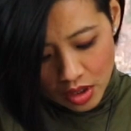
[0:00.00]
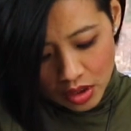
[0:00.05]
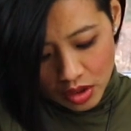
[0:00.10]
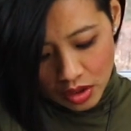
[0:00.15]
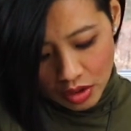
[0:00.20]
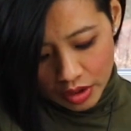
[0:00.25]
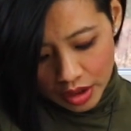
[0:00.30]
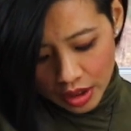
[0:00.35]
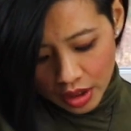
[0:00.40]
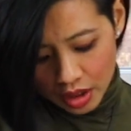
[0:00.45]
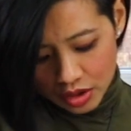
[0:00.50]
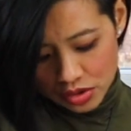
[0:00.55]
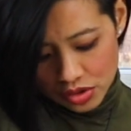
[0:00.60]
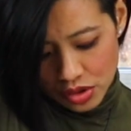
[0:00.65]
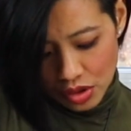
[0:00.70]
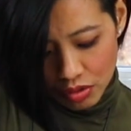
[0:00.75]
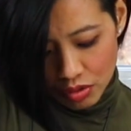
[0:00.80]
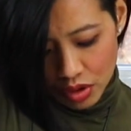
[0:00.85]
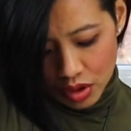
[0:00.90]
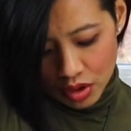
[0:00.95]
You can
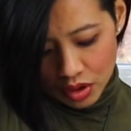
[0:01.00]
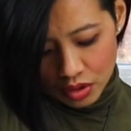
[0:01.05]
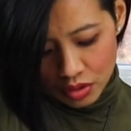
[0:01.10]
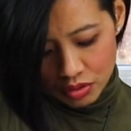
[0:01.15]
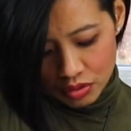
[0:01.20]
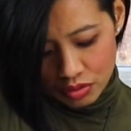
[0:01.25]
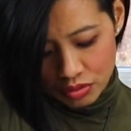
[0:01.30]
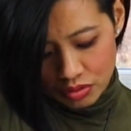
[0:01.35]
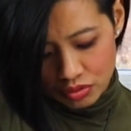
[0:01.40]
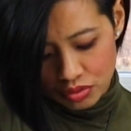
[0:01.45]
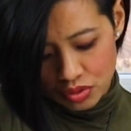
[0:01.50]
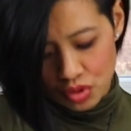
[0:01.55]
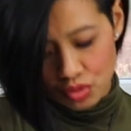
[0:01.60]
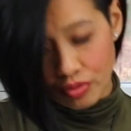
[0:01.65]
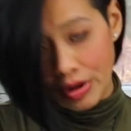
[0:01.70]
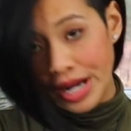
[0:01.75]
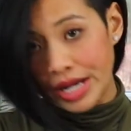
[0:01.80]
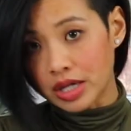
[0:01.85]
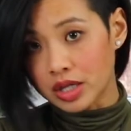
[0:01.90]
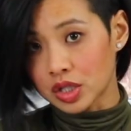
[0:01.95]
also use
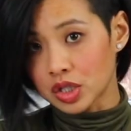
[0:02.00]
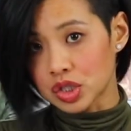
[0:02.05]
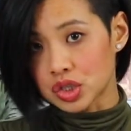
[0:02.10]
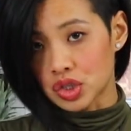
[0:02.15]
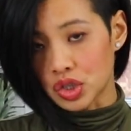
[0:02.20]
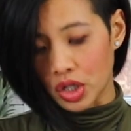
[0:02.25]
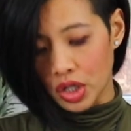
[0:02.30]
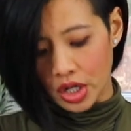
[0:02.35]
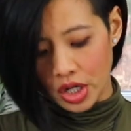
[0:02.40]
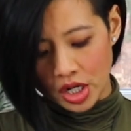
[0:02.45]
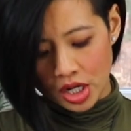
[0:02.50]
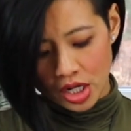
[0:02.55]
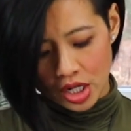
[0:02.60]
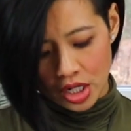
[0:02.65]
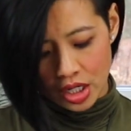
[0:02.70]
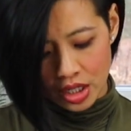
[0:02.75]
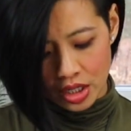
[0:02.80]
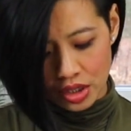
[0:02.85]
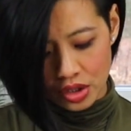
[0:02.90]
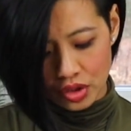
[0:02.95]
regular
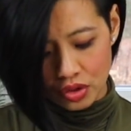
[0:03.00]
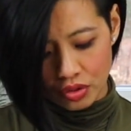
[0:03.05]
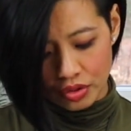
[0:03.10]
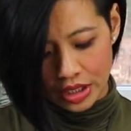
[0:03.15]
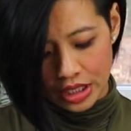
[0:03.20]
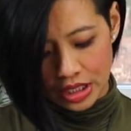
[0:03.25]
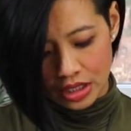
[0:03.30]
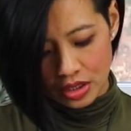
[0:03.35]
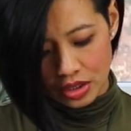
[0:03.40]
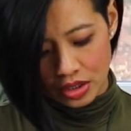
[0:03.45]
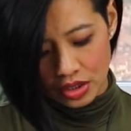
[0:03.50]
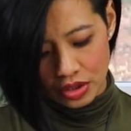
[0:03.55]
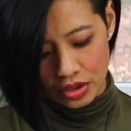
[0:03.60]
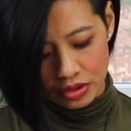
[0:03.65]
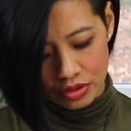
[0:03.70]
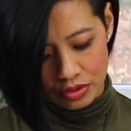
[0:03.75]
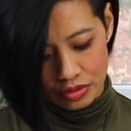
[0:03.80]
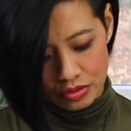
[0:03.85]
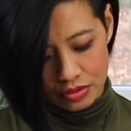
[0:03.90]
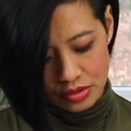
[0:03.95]
sugar, you can
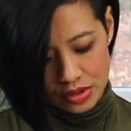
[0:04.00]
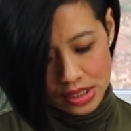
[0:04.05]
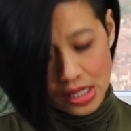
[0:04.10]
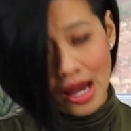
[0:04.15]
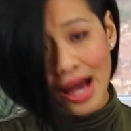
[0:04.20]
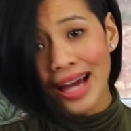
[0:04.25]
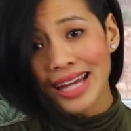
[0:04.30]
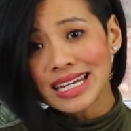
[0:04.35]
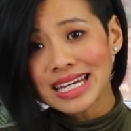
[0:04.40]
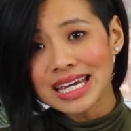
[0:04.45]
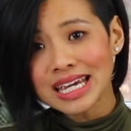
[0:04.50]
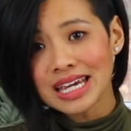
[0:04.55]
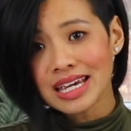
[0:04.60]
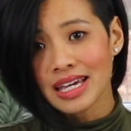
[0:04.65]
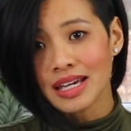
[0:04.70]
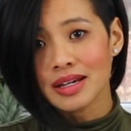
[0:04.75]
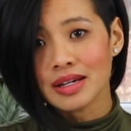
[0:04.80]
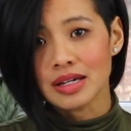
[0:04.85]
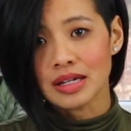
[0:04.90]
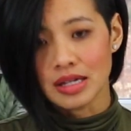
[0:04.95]
use
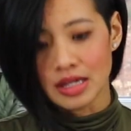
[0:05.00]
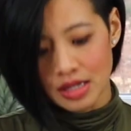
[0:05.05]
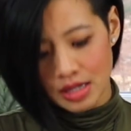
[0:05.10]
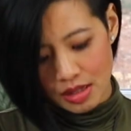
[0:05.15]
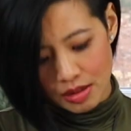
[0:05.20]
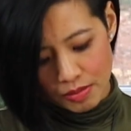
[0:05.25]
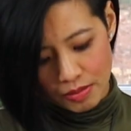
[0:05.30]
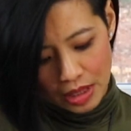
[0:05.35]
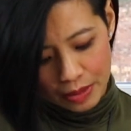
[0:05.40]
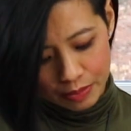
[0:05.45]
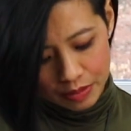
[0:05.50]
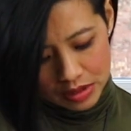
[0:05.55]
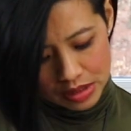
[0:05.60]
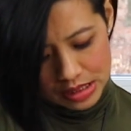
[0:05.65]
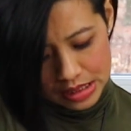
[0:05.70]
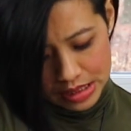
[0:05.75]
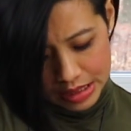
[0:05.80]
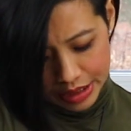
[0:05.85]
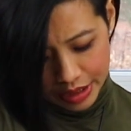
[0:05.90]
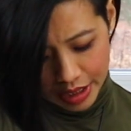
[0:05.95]
honey, maple
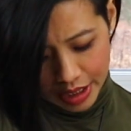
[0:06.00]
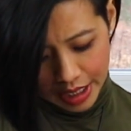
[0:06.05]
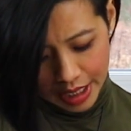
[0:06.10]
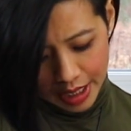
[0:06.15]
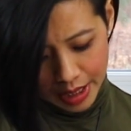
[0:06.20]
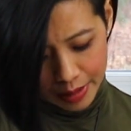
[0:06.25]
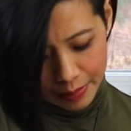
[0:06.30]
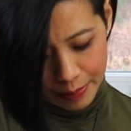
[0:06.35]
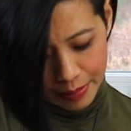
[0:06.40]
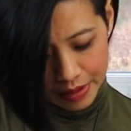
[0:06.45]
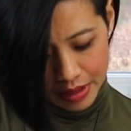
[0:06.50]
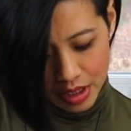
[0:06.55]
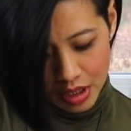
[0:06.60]
syrup.